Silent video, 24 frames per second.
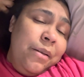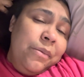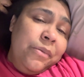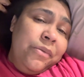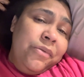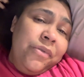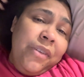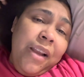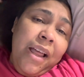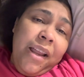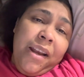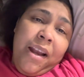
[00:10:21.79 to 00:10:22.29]

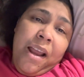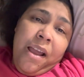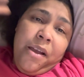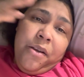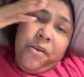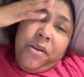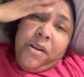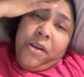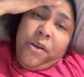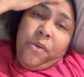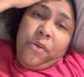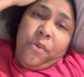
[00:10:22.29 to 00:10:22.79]
flat
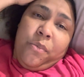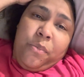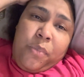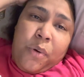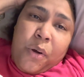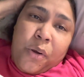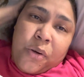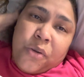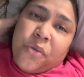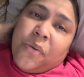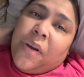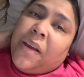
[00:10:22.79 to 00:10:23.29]
iron it or
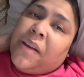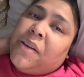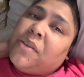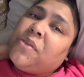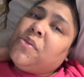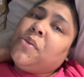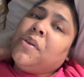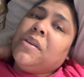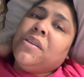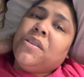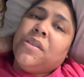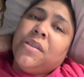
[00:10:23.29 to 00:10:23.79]
blow dry it,
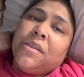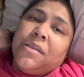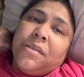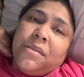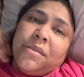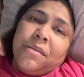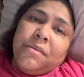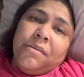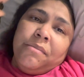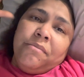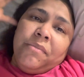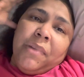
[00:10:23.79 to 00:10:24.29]
so I
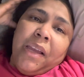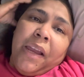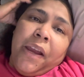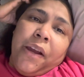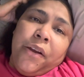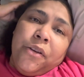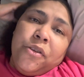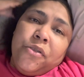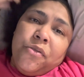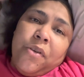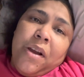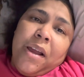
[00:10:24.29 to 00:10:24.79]
just
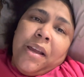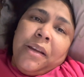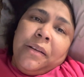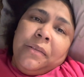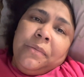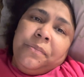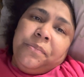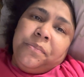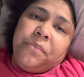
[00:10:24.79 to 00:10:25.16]
air dried.